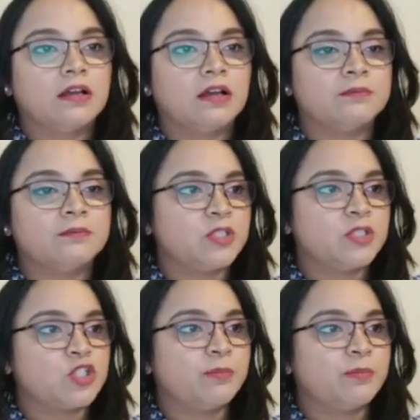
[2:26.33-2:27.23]

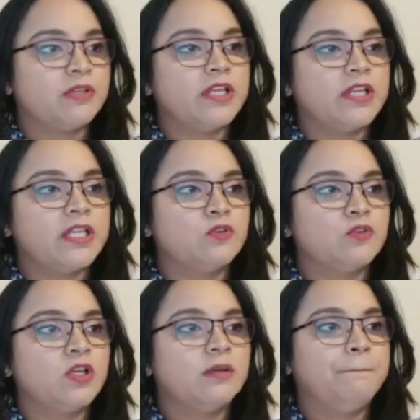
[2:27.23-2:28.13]

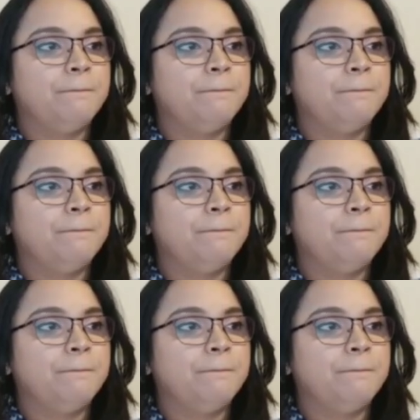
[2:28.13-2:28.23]
it would